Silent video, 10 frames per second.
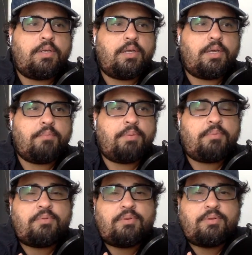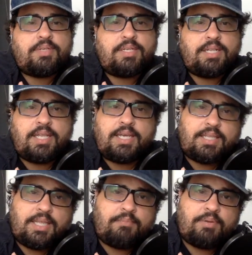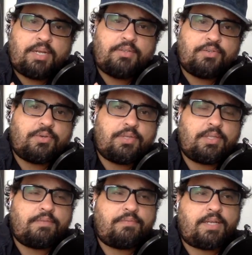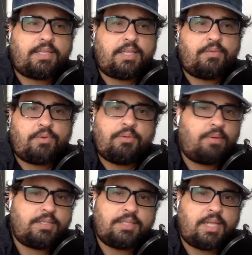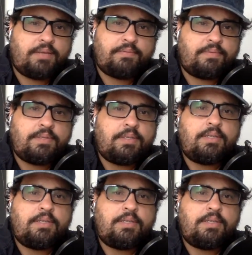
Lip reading: and didn't like that, but I enjoy the fact that he wrote about his life.